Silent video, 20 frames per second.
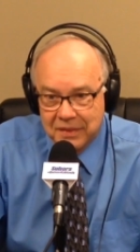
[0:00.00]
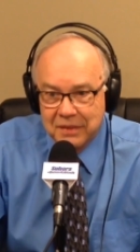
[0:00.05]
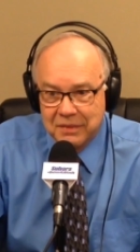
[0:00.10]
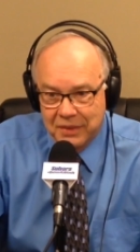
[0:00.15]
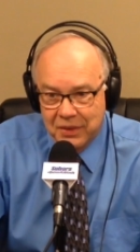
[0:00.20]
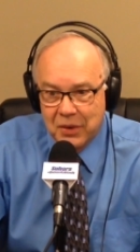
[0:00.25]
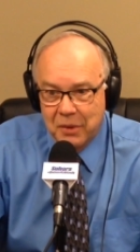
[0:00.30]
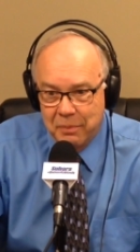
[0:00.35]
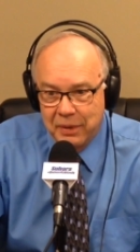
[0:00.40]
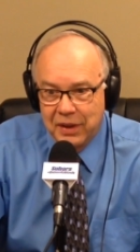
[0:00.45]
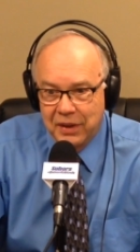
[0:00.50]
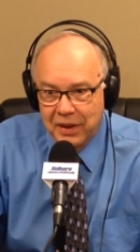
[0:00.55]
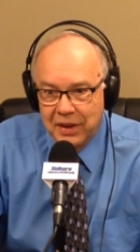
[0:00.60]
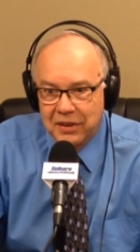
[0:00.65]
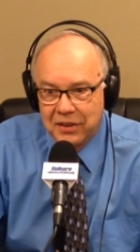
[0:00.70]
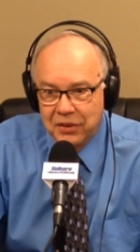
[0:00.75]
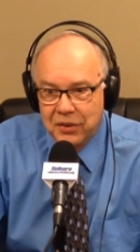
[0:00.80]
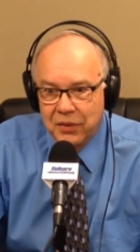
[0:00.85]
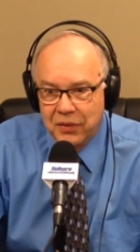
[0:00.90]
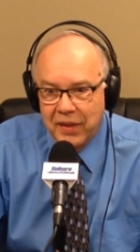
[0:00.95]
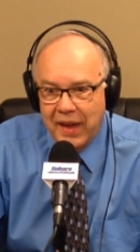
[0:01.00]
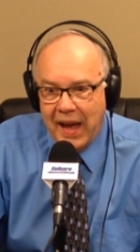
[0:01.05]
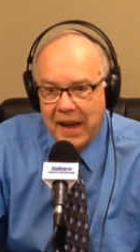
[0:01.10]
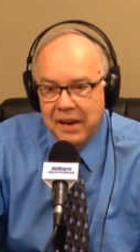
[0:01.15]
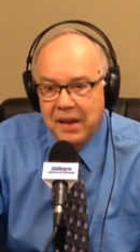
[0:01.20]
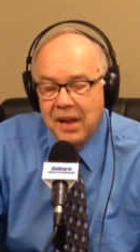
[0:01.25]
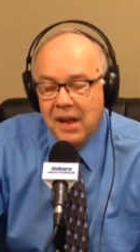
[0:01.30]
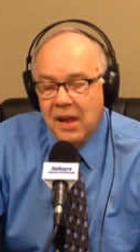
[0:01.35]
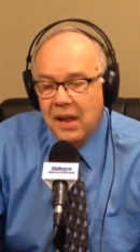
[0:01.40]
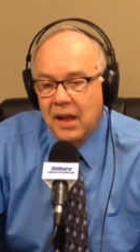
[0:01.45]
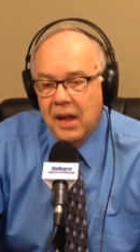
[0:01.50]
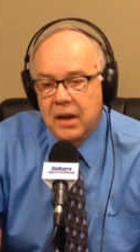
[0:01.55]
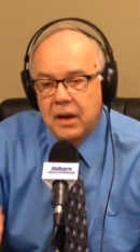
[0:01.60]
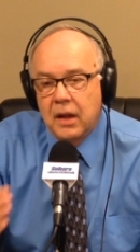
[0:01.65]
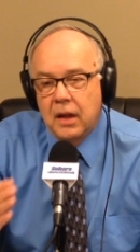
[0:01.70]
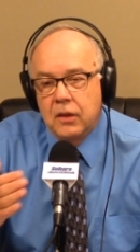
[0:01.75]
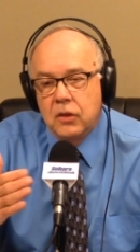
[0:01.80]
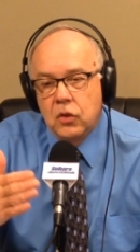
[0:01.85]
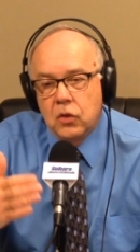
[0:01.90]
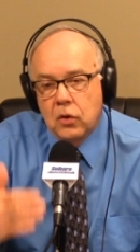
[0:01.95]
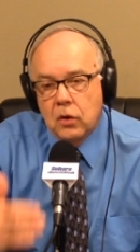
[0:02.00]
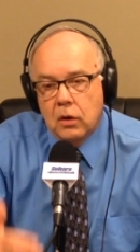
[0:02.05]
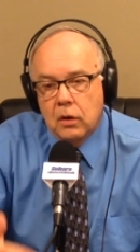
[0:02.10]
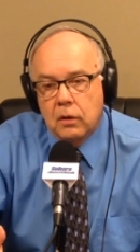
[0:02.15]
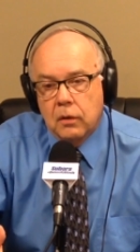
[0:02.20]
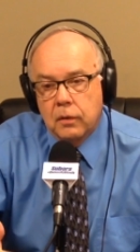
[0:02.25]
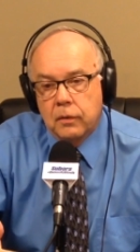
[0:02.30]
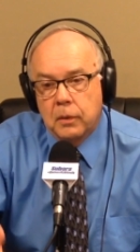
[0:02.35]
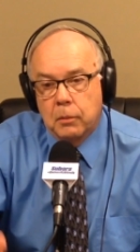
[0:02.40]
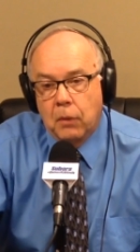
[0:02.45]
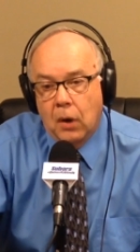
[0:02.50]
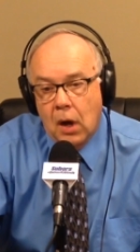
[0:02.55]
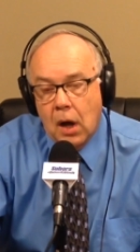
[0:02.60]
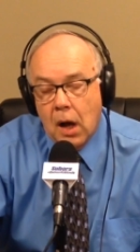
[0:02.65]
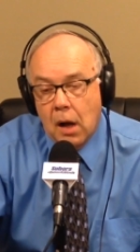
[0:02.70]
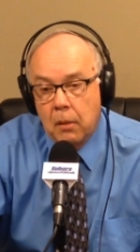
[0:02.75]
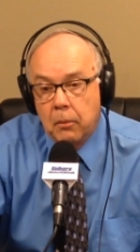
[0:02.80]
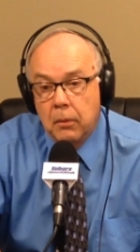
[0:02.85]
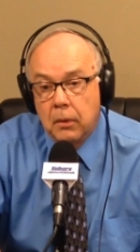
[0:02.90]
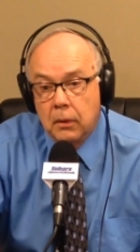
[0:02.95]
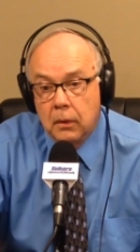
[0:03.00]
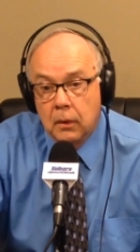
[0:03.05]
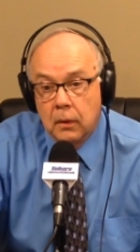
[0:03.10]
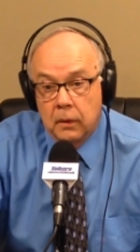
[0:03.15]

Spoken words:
They're appealing to that. And you're the mom,